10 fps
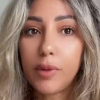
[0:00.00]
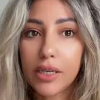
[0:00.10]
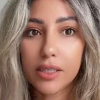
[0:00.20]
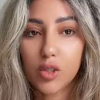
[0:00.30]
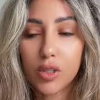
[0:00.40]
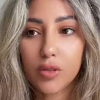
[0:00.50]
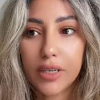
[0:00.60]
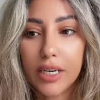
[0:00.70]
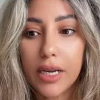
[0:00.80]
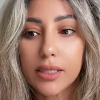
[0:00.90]
been
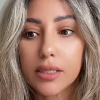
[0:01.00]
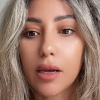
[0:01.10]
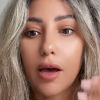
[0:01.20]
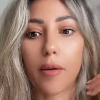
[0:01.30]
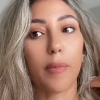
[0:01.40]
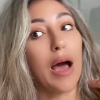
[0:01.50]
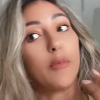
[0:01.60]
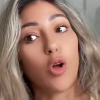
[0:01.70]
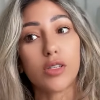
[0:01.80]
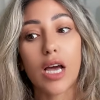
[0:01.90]
considering it, but I'm
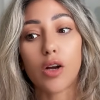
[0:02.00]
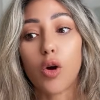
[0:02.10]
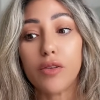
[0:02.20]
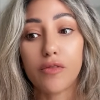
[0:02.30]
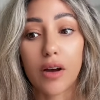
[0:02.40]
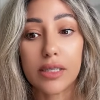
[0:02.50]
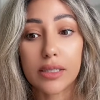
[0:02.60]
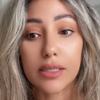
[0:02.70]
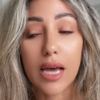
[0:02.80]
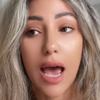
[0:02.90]
not. I got
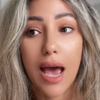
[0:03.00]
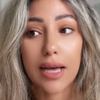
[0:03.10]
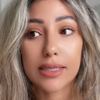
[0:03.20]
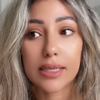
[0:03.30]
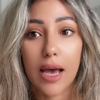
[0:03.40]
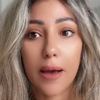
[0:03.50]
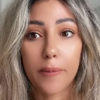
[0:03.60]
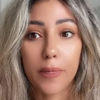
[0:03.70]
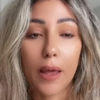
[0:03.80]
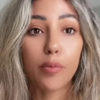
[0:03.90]
invited as
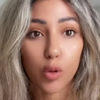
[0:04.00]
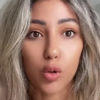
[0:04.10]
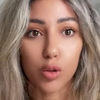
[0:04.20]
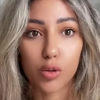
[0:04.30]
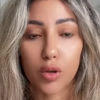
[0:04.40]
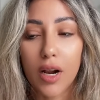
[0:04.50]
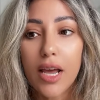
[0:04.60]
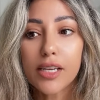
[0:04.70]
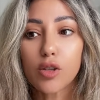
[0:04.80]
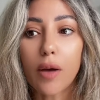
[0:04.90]
a pro user.
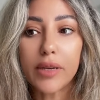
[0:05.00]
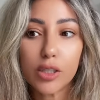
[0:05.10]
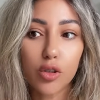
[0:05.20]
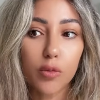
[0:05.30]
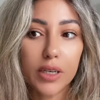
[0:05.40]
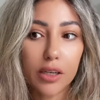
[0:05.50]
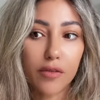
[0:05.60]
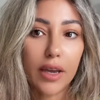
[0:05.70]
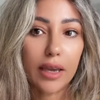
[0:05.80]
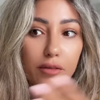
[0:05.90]
So I'm assuming if
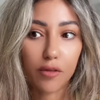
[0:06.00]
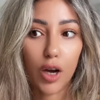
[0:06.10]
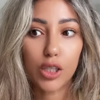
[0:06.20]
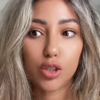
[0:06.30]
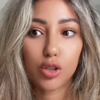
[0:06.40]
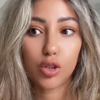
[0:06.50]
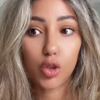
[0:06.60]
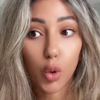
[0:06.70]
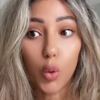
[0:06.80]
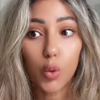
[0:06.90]
I invite
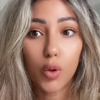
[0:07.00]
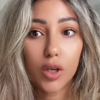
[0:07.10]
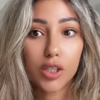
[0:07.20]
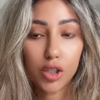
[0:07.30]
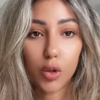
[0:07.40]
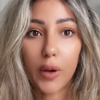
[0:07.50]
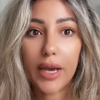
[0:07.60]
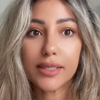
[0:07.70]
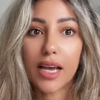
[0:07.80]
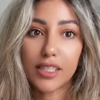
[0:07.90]
you to it
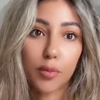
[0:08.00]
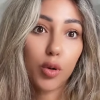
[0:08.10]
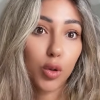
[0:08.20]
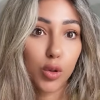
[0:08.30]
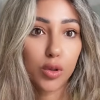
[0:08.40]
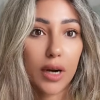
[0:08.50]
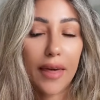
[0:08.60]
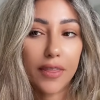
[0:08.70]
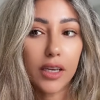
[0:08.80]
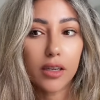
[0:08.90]
as a pro user, I
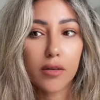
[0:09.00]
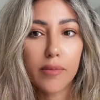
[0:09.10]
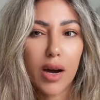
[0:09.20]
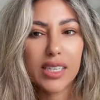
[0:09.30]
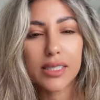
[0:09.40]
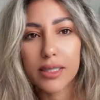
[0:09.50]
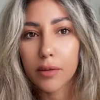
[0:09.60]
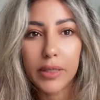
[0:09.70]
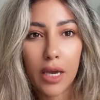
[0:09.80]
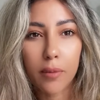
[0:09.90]
think you might still
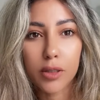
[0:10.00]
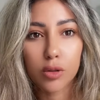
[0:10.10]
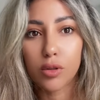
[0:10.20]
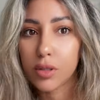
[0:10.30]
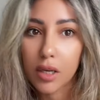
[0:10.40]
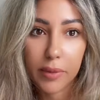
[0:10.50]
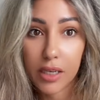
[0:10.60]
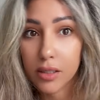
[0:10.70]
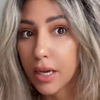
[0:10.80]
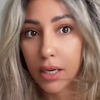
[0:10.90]
be able to use it
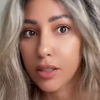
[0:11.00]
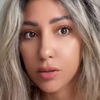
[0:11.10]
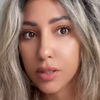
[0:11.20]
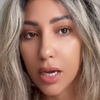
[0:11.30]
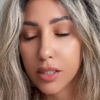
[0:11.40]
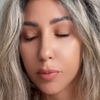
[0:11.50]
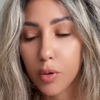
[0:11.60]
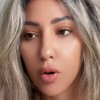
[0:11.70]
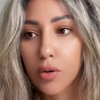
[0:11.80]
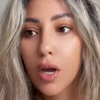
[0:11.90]
because I can use it as a
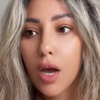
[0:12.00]
pro